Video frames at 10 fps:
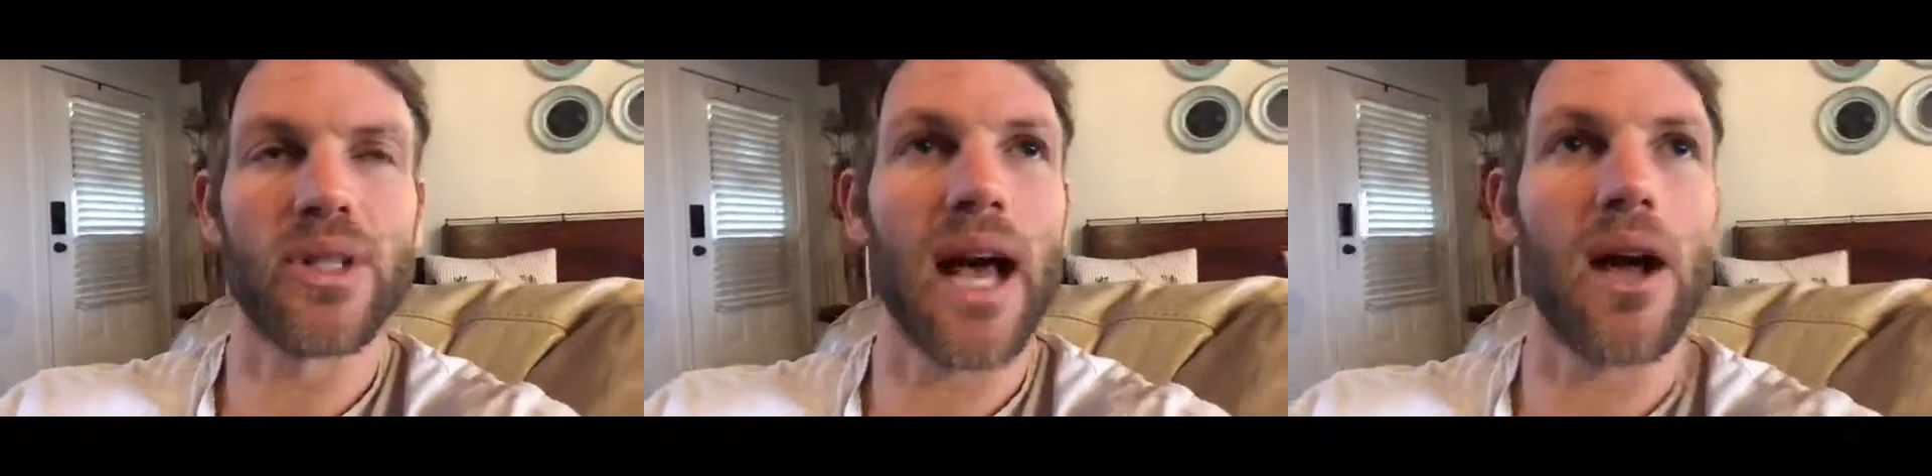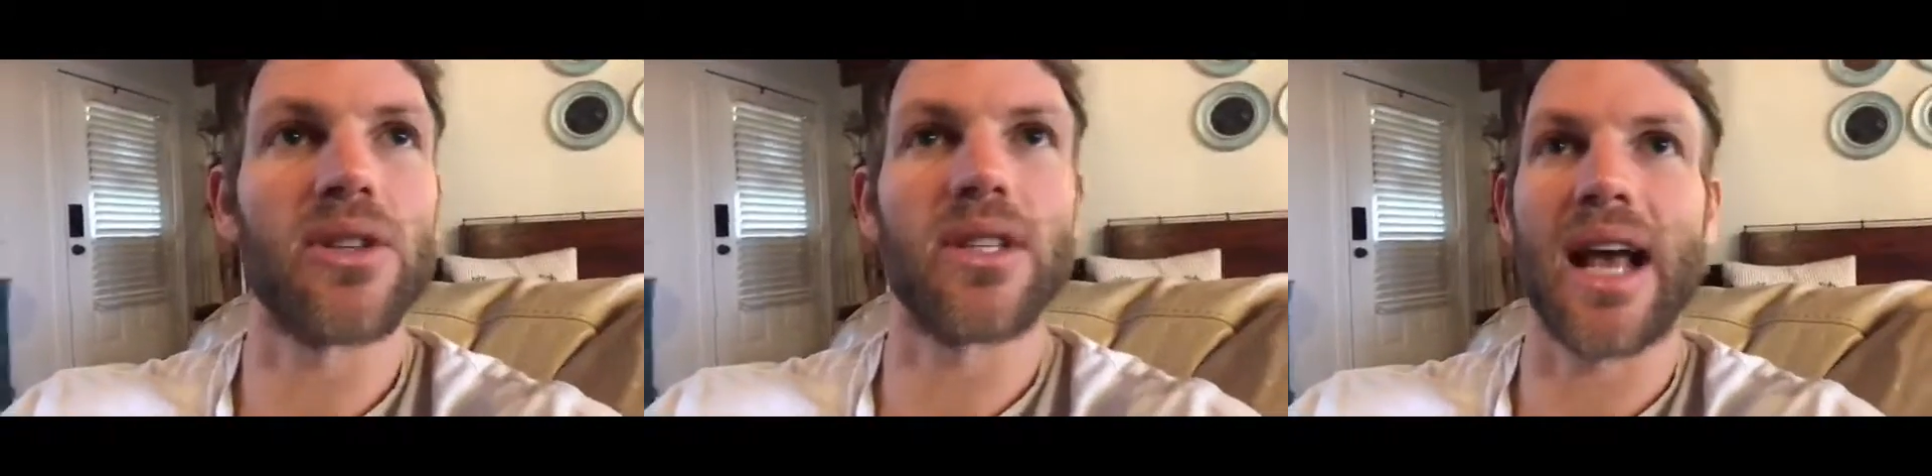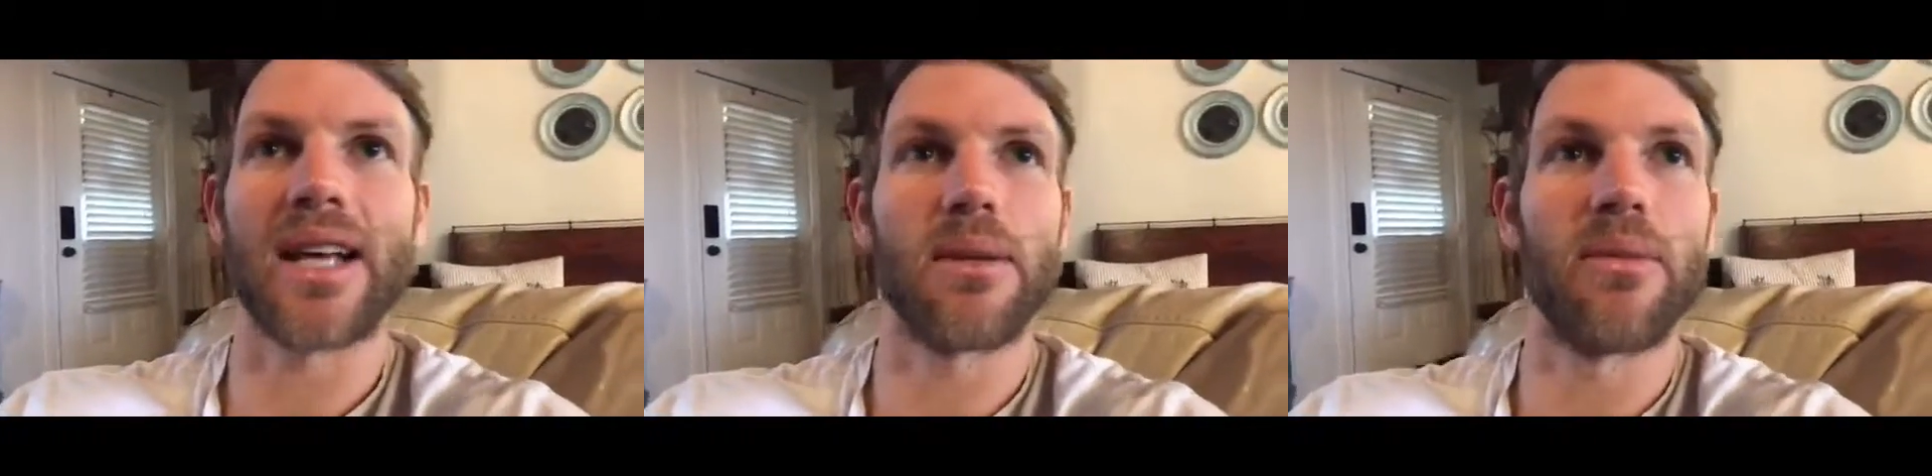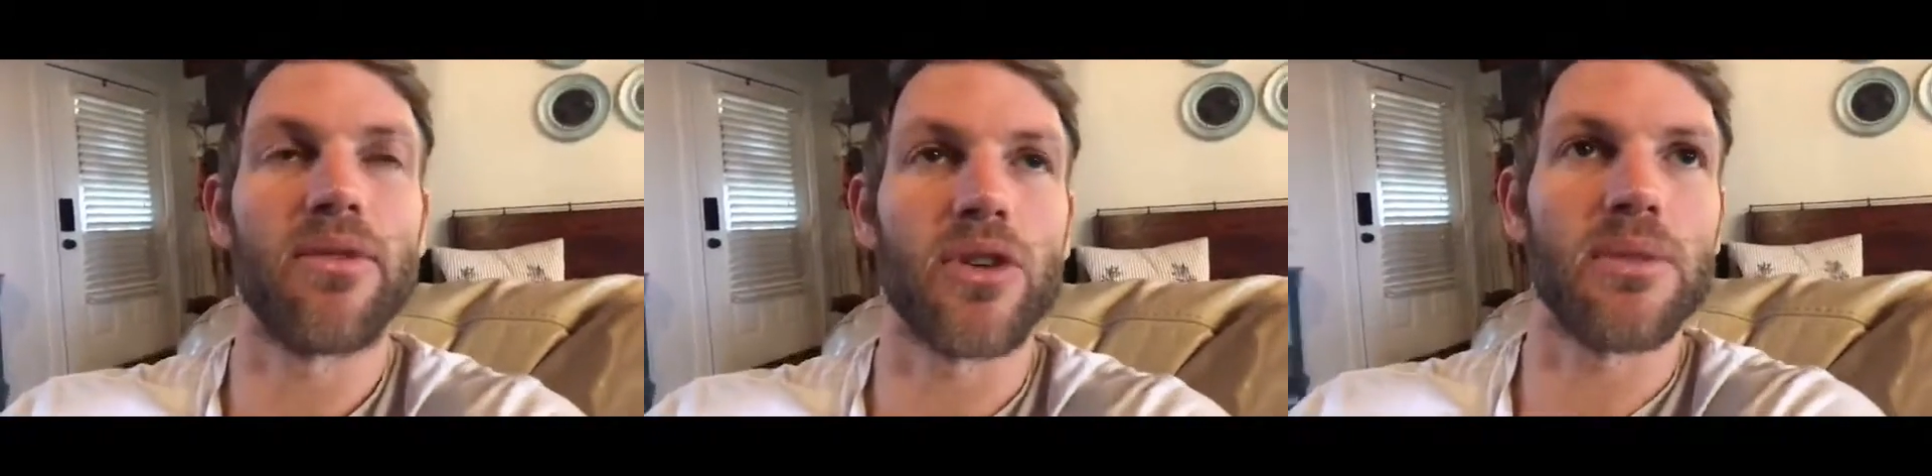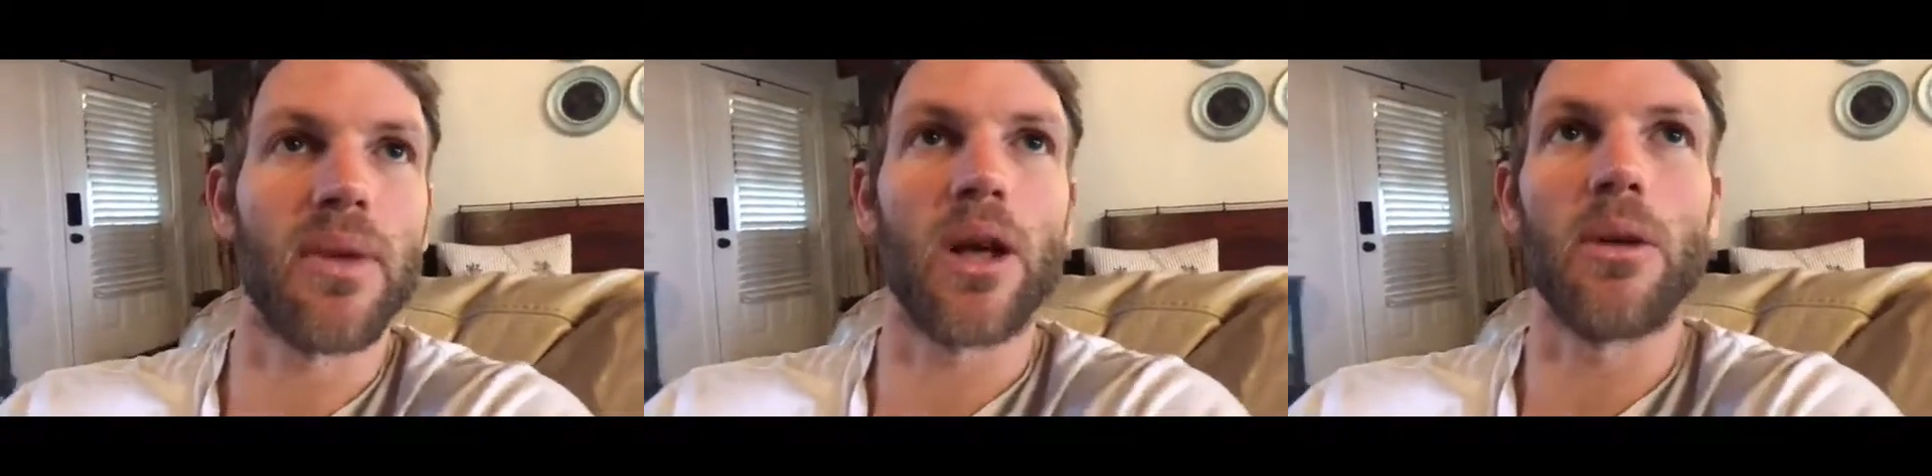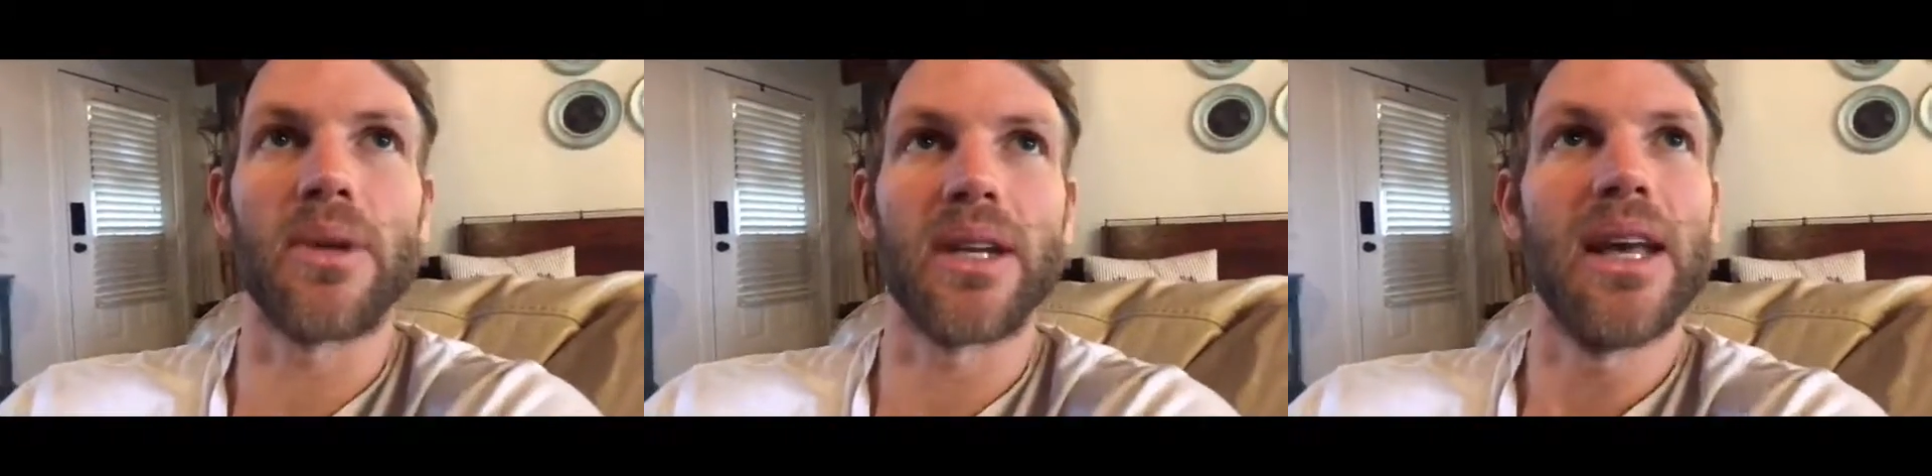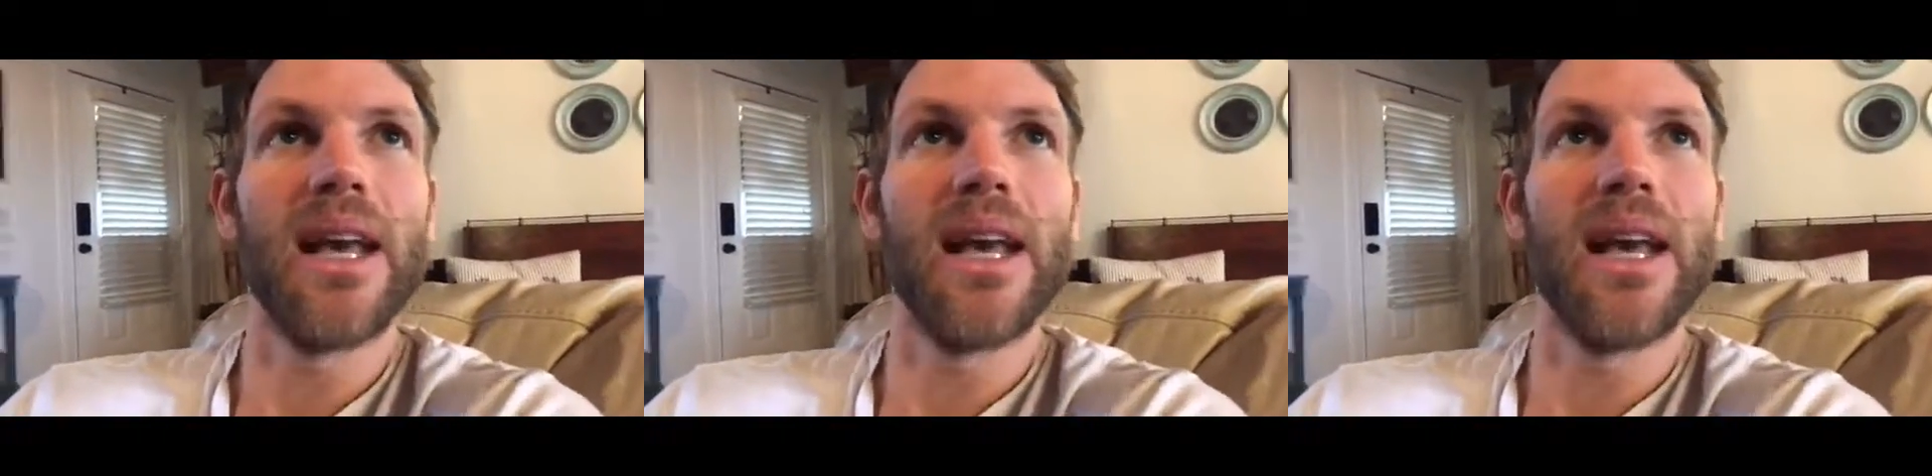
house and ask him for some help, and